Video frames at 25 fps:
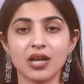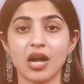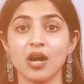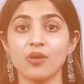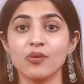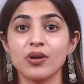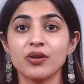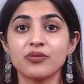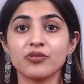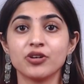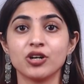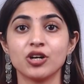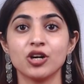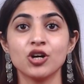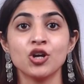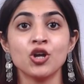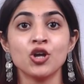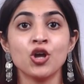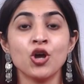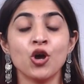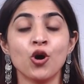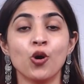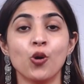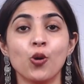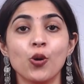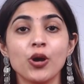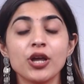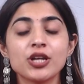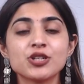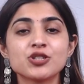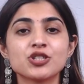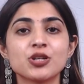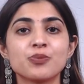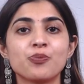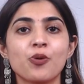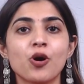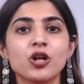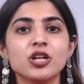However, owing
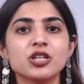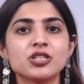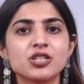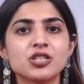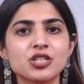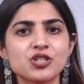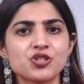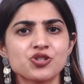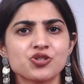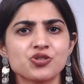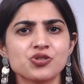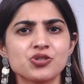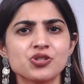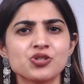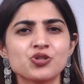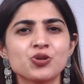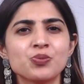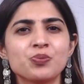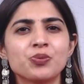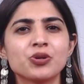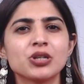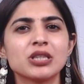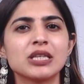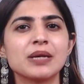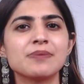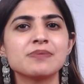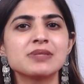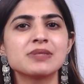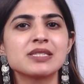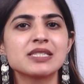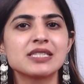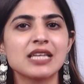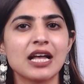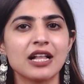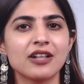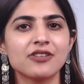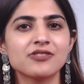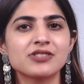to the politicians who put
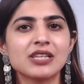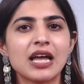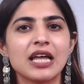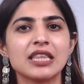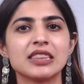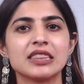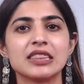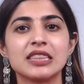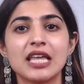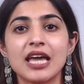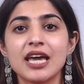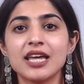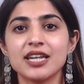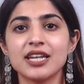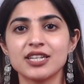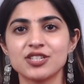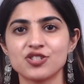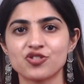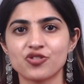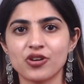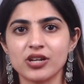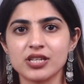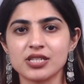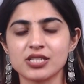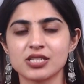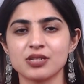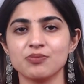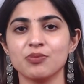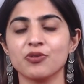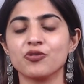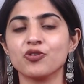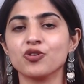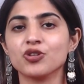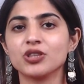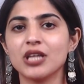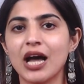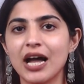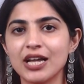themselves and their interest
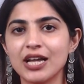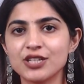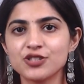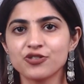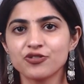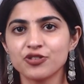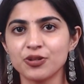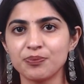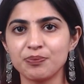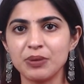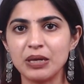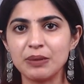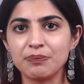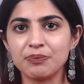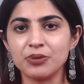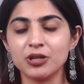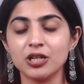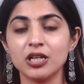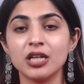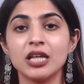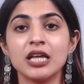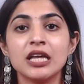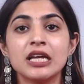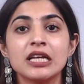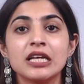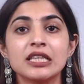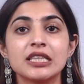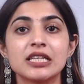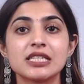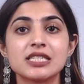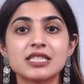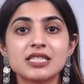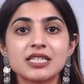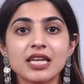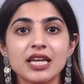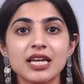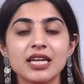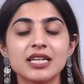before that of the people, the
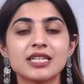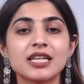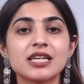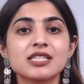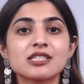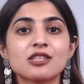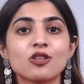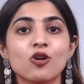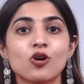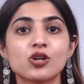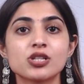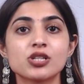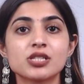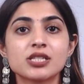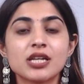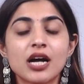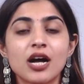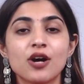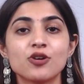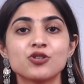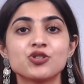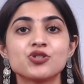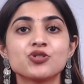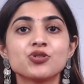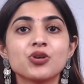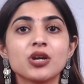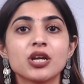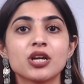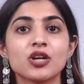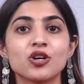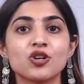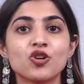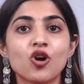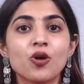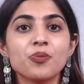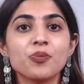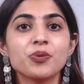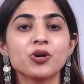state has lost out to
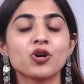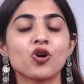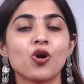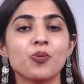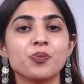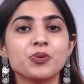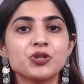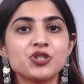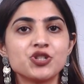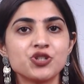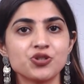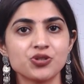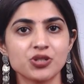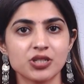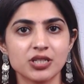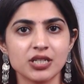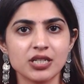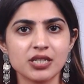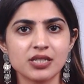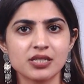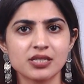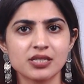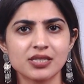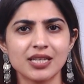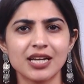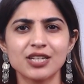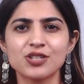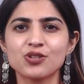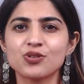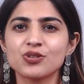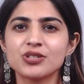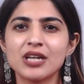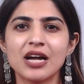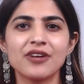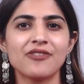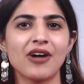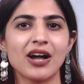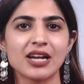economic opportunities that
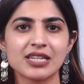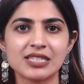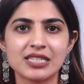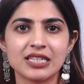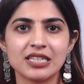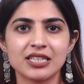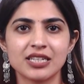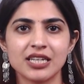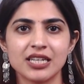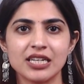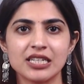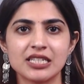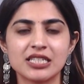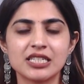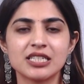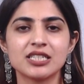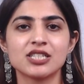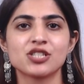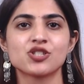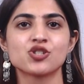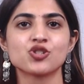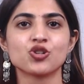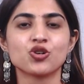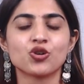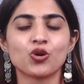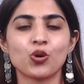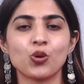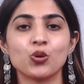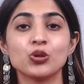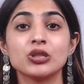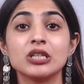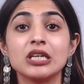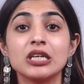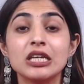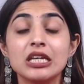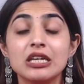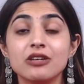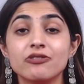could have accelerated its
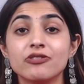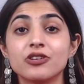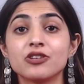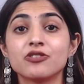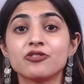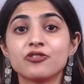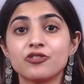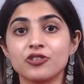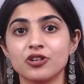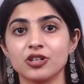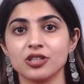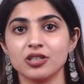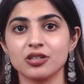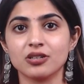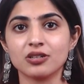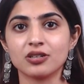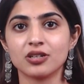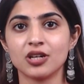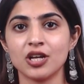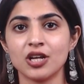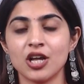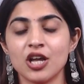growth even further.